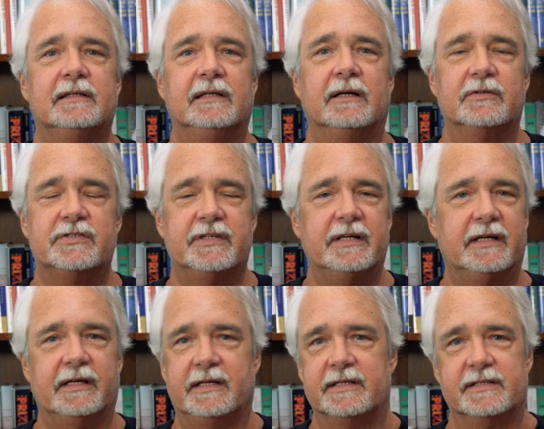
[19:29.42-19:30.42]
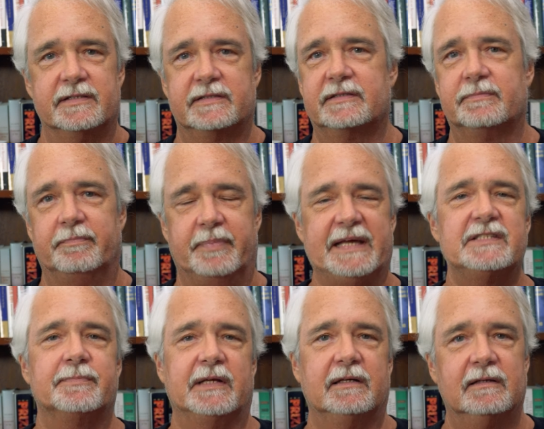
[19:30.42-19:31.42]
you know, sitting in his
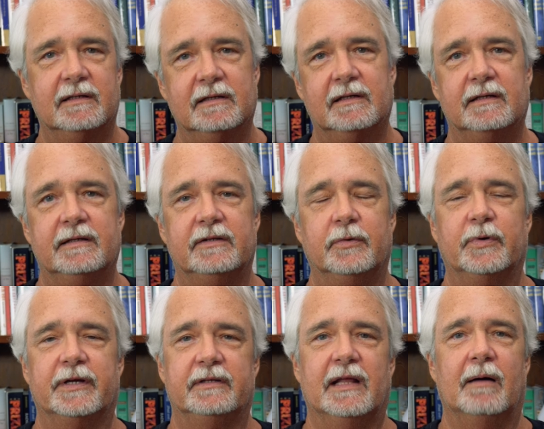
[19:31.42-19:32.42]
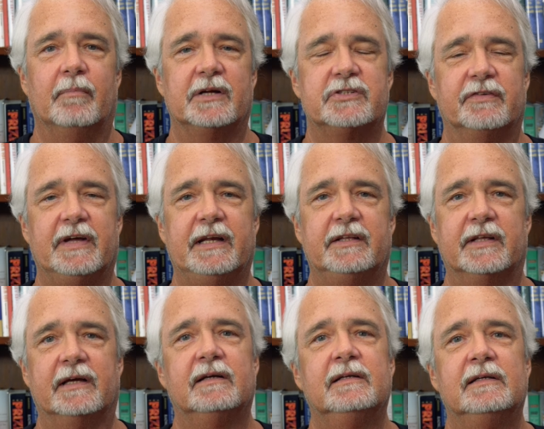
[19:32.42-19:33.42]
basement doing not much of
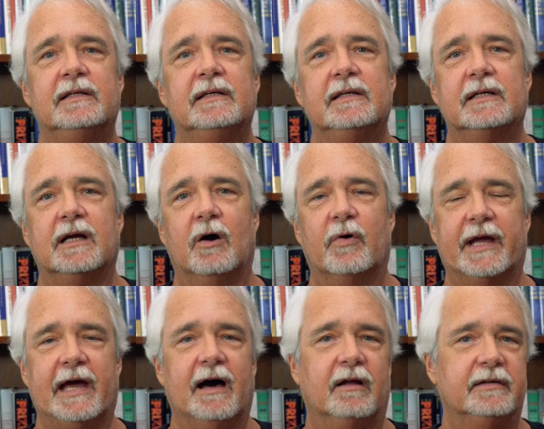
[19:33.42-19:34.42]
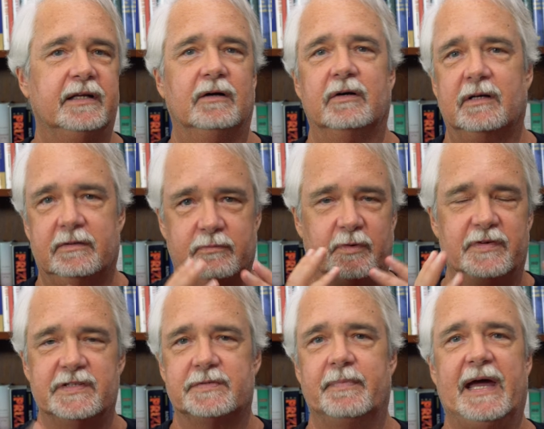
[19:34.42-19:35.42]
anything, going out, you know, with
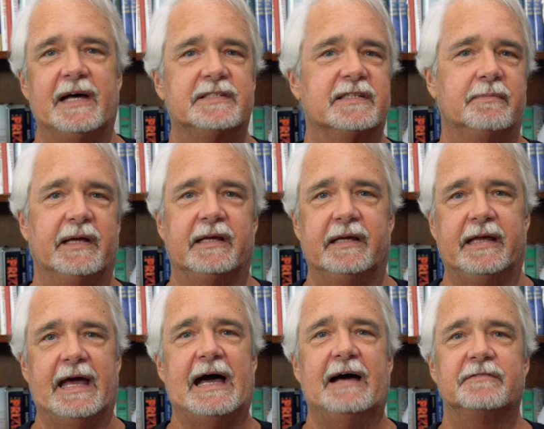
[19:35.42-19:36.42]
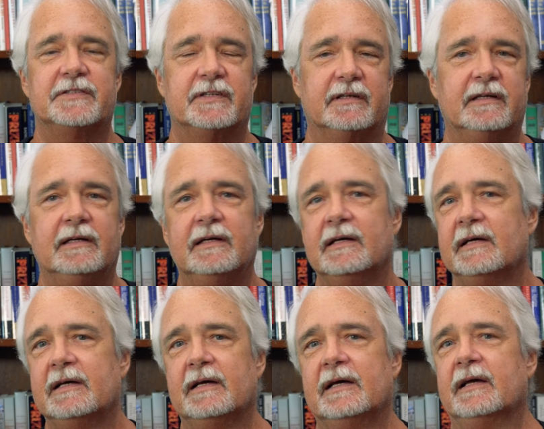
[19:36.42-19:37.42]
his mask and making gaffes. And,
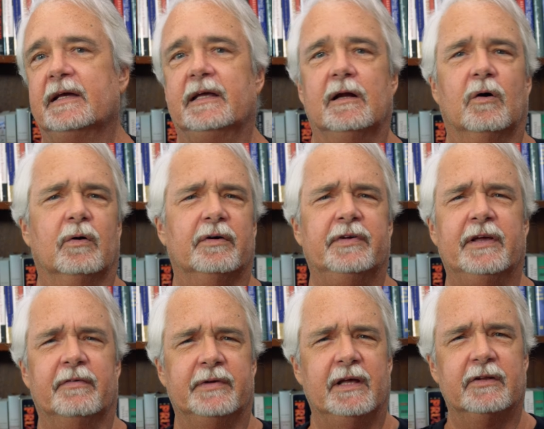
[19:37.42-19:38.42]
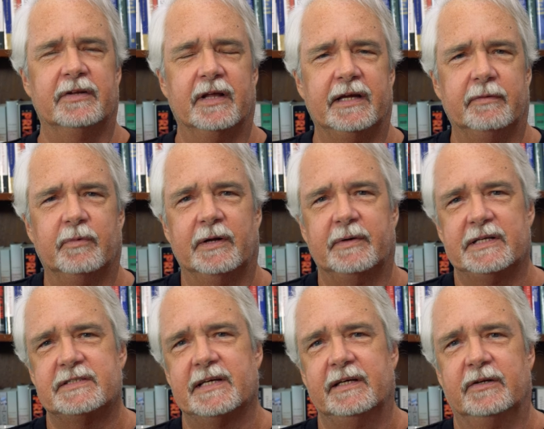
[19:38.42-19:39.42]
you know, the other night, what did he
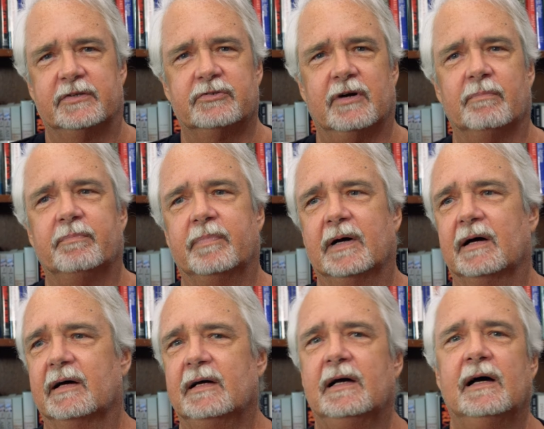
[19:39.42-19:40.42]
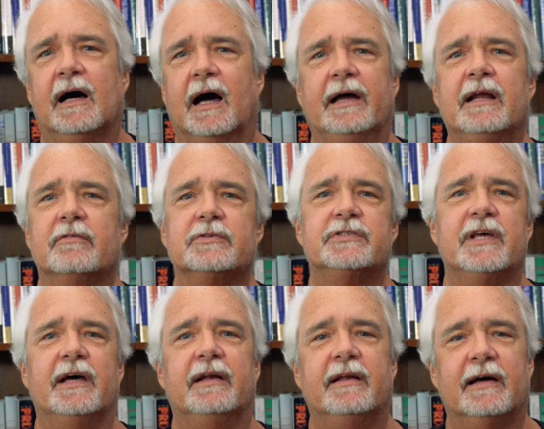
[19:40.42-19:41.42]
say to Trump? Uh, I never
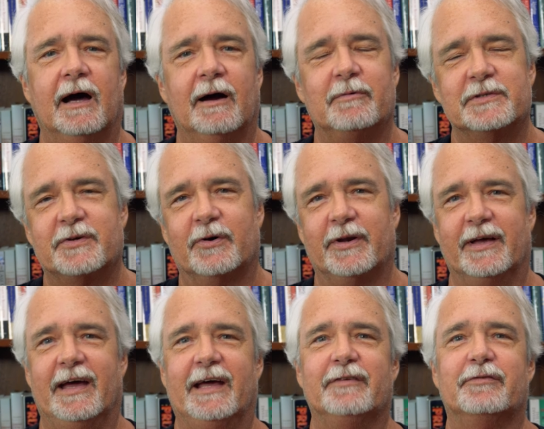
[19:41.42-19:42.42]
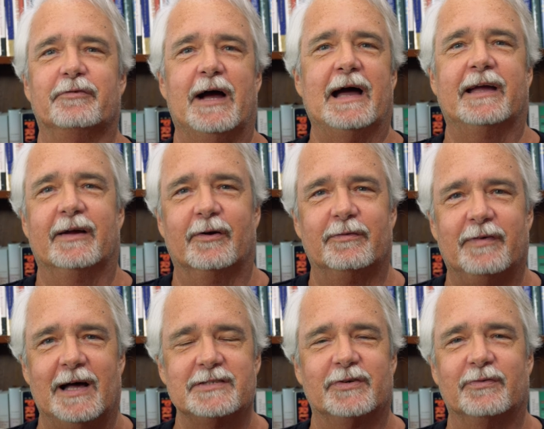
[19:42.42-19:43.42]
said I was going to end fracking or
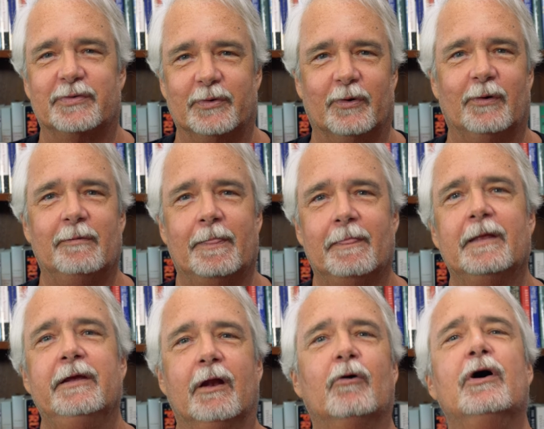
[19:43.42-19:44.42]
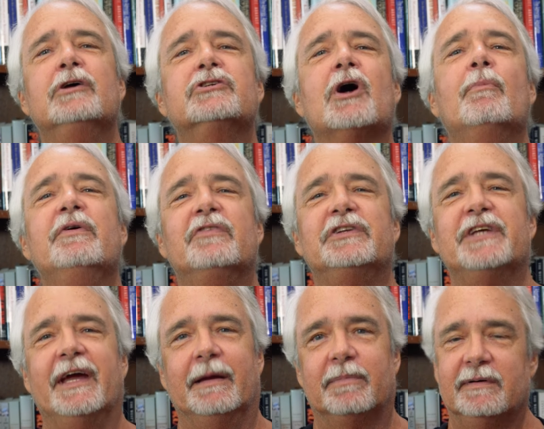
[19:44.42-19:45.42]
fossil fuel. You know, show me the
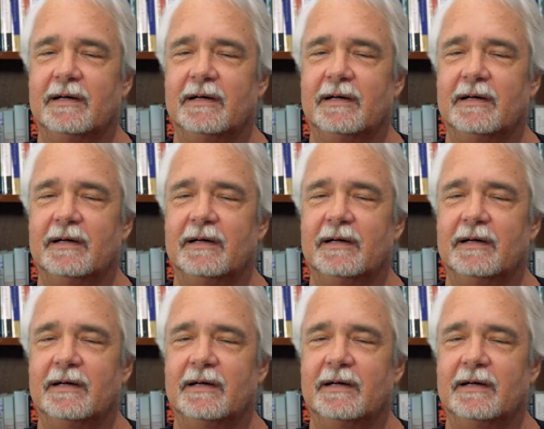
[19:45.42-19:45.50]
tape.